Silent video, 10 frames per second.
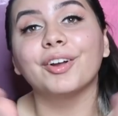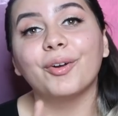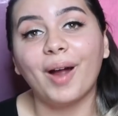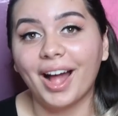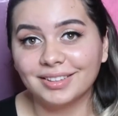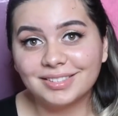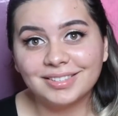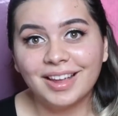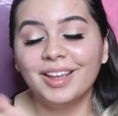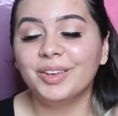Congrats.
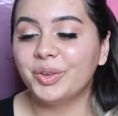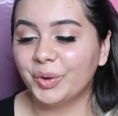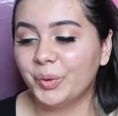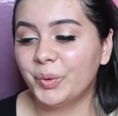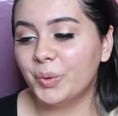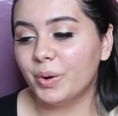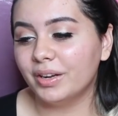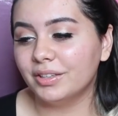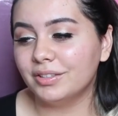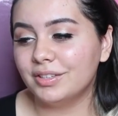
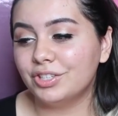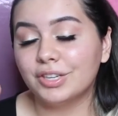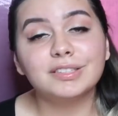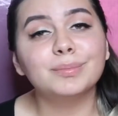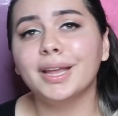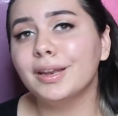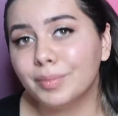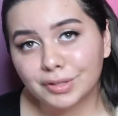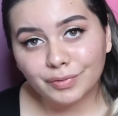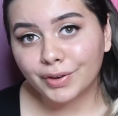You just made
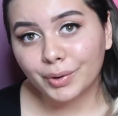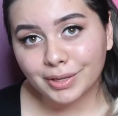music video